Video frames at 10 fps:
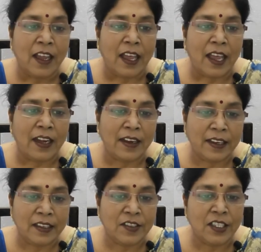and
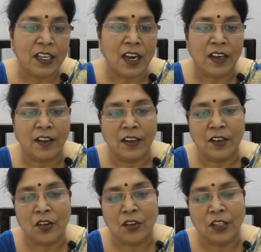A.G.
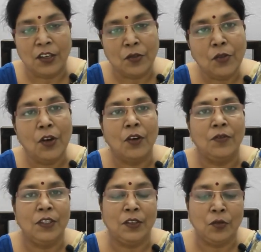Gardner on The Rule
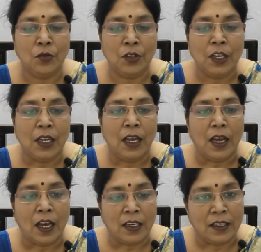of the Road
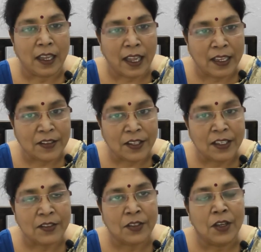are the
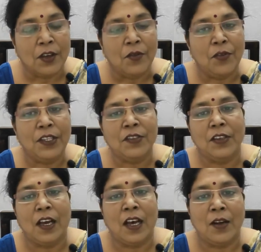essays which
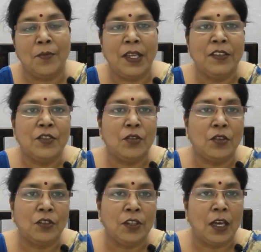are based
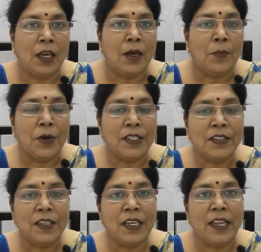on the
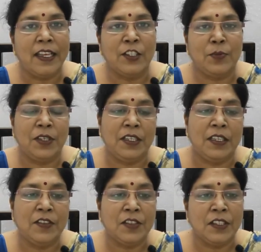personal
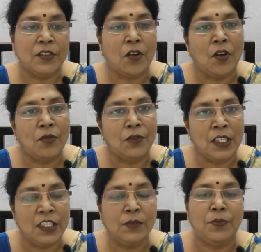experiences of
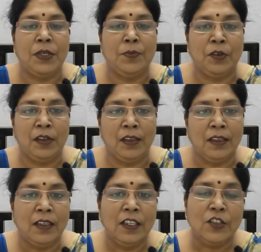these people.
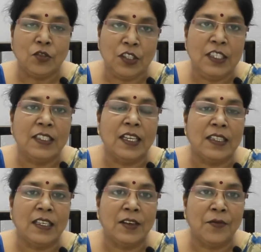So these
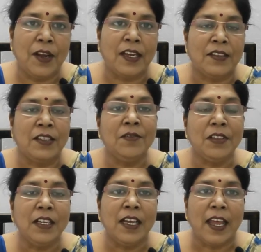are the reflective
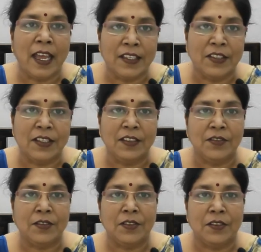
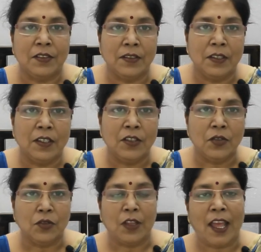essays.
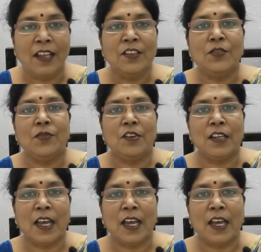So thanks for